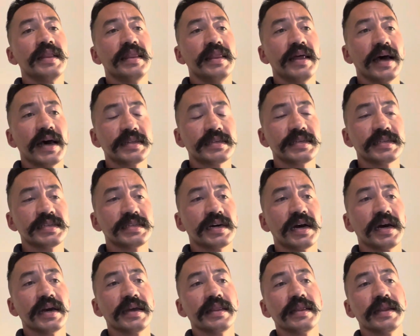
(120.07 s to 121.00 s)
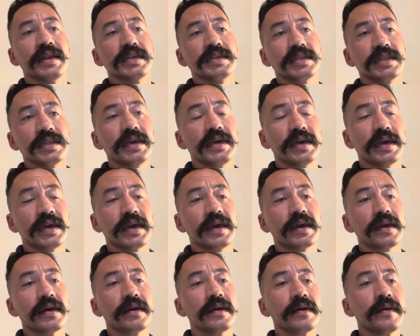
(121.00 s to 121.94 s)
That's a sign that it's
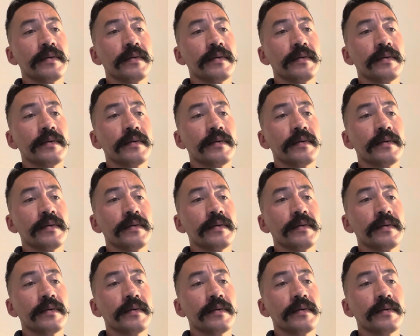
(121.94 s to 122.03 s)
leaking.